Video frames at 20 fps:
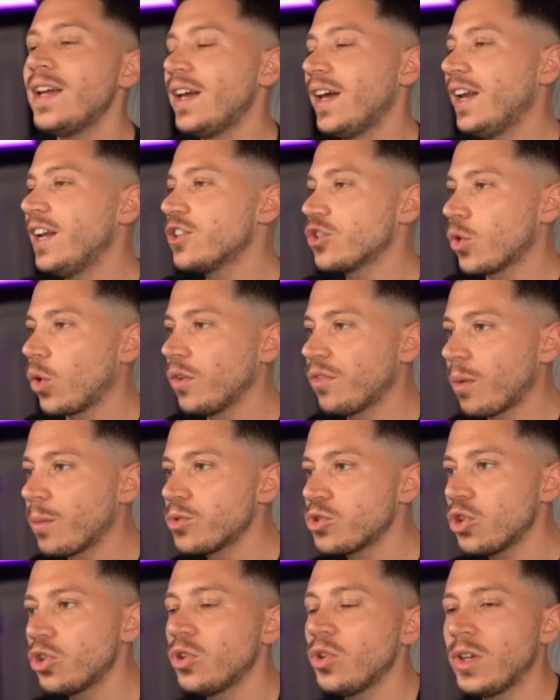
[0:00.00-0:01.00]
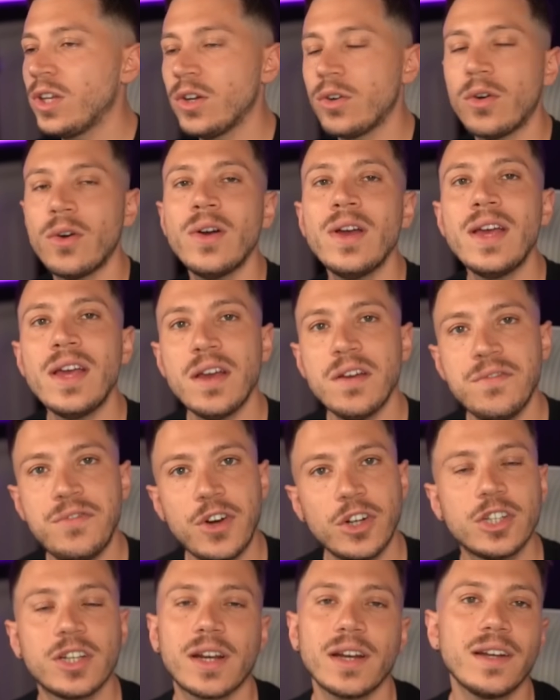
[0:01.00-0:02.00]
and it's called From Zero to Hero,
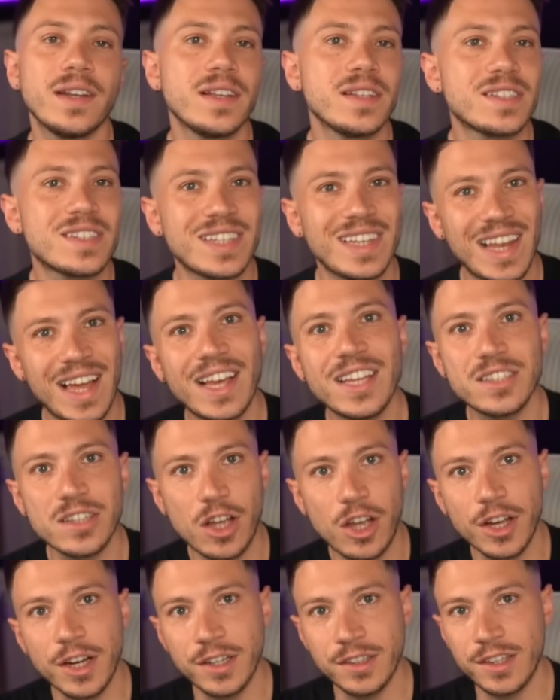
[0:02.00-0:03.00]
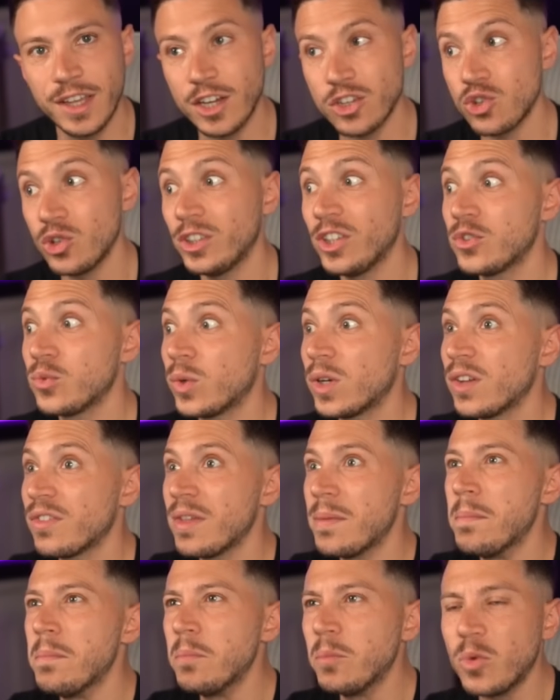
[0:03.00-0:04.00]
Vertical Slice Architecture. It is one of the
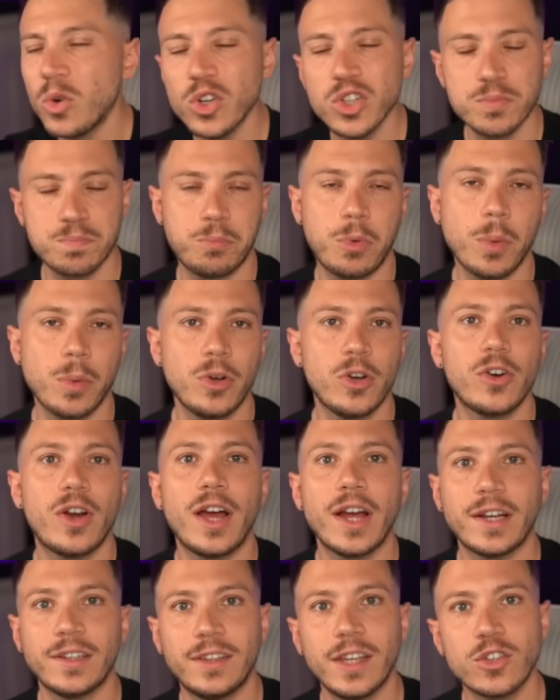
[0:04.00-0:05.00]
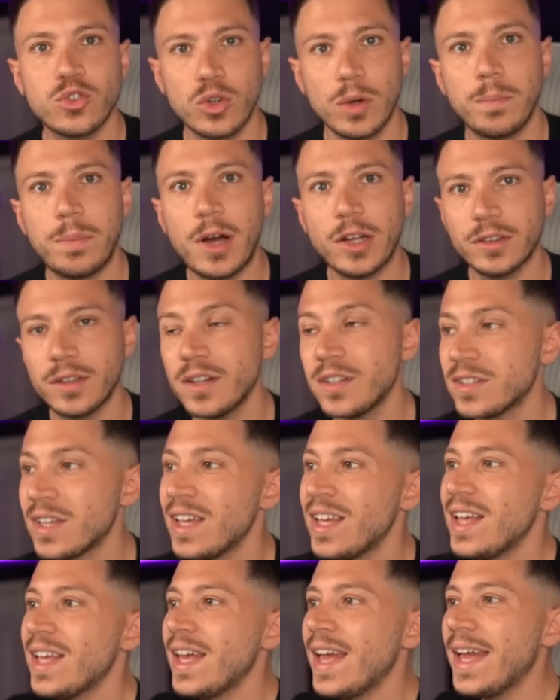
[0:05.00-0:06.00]
most popular architectural patterns,
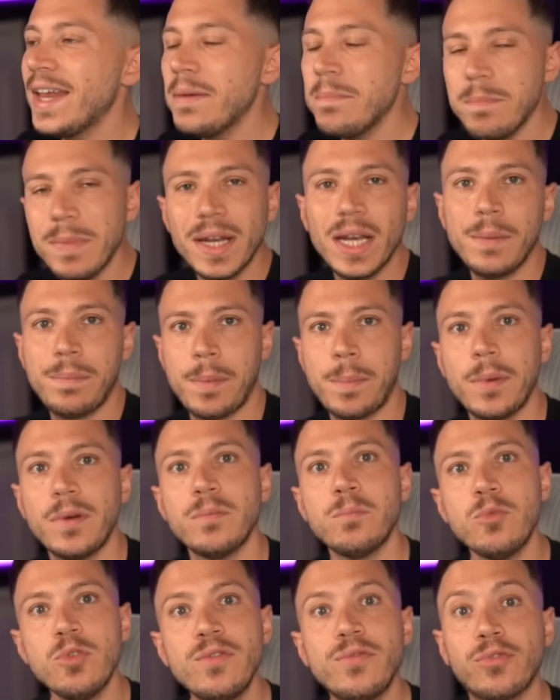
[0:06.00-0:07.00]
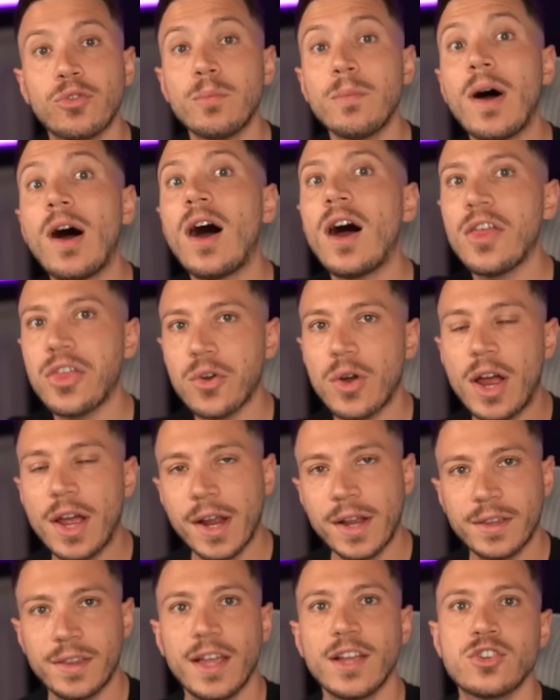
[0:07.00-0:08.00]
and many people move from other
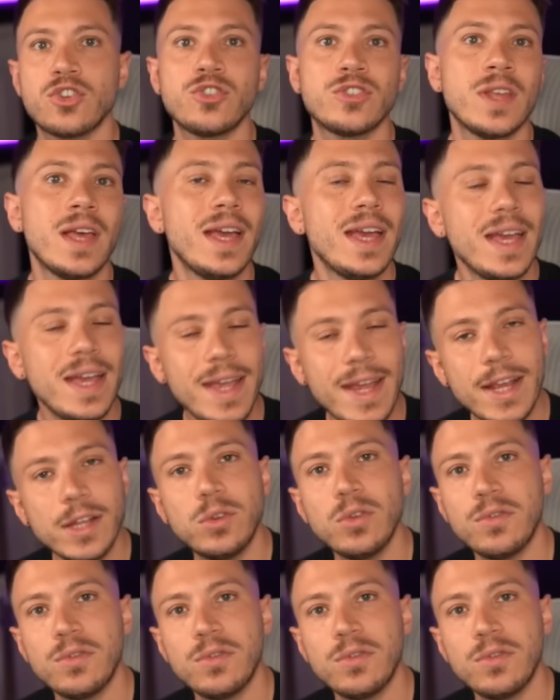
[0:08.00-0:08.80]
architectures into